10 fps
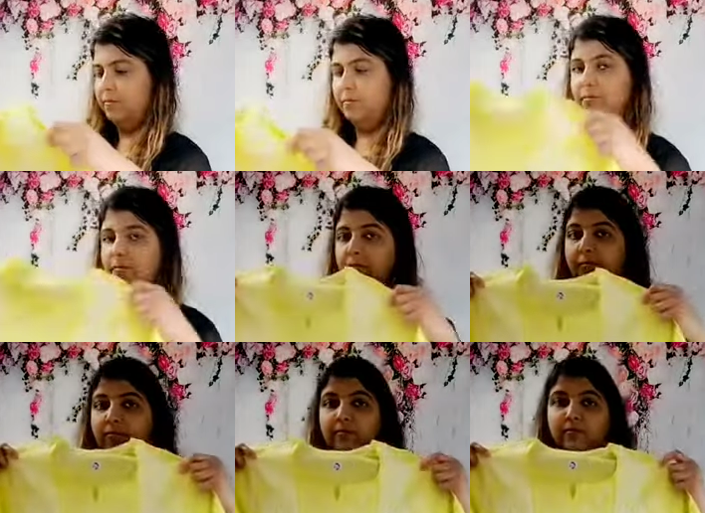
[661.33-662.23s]

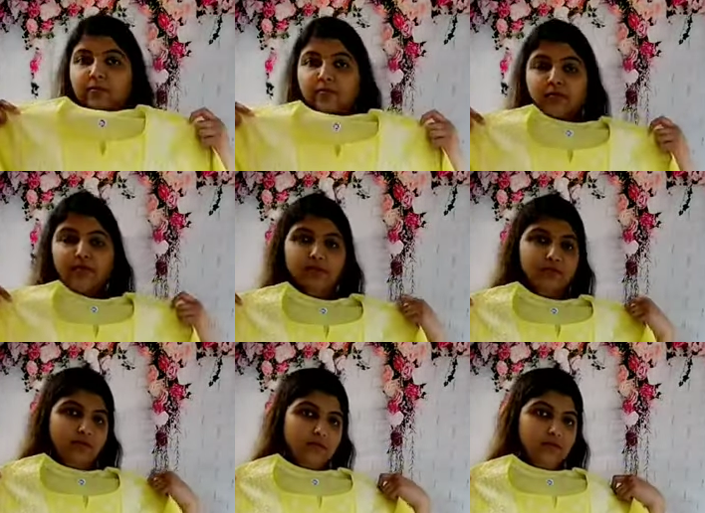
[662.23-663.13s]

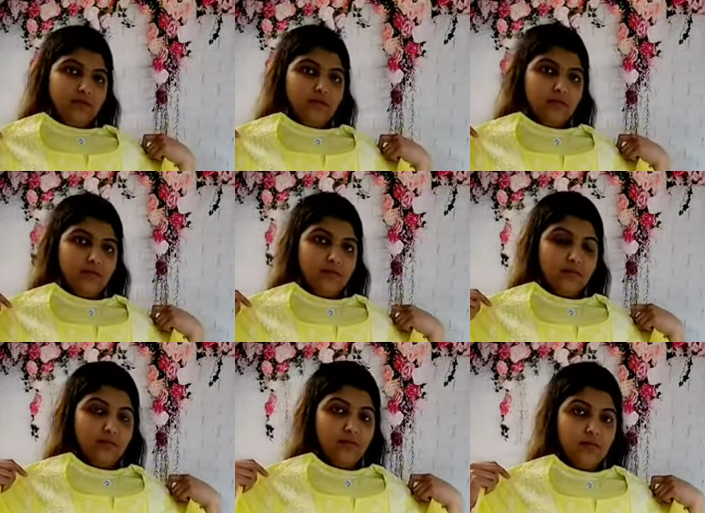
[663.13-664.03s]

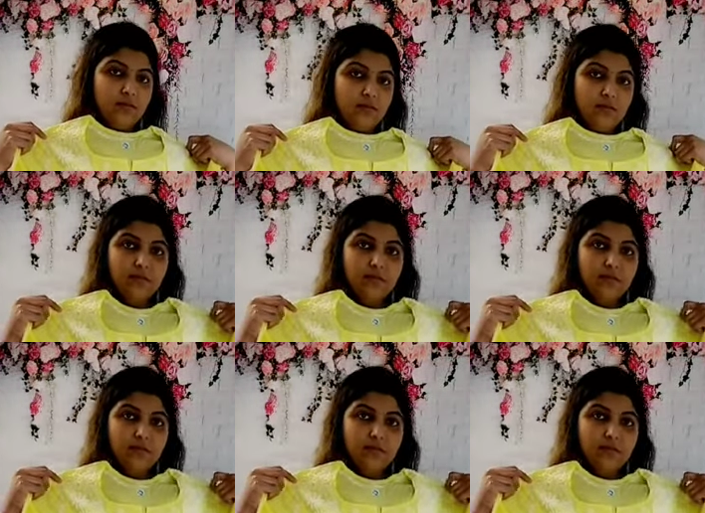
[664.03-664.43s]
Nobody speaks.